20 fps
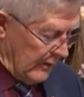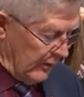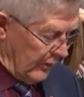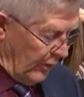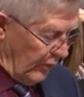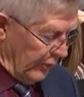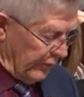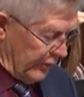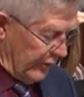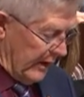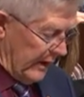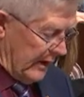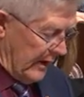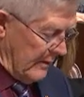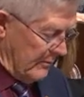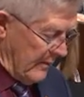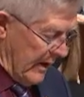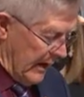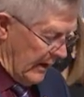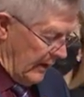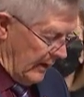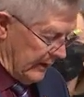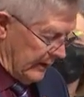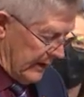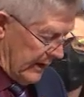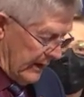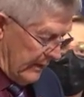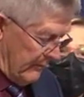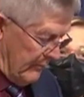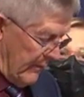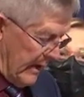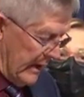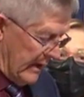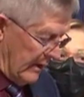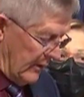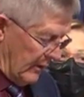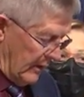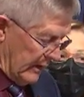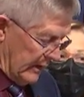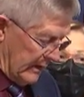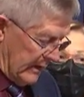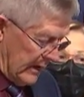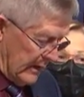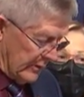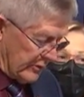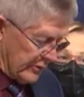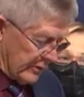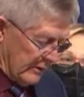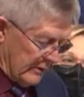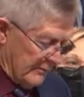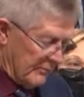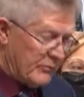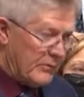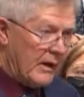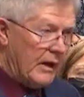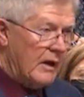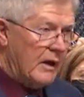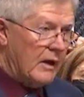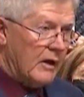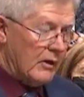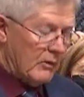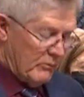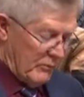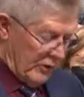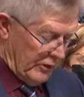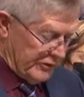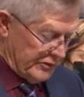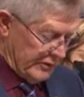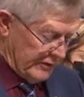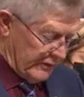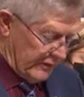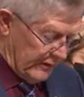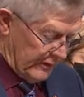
Those seeking medical attention, emergency